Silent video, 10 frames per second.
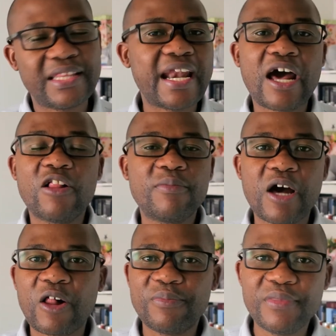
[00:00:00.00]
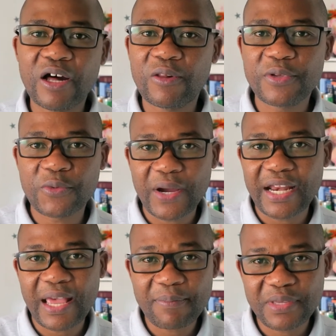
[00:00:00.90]
Then I'll be quite
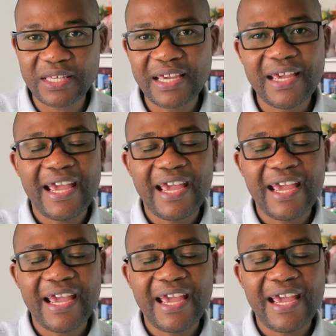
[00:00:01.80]
happy.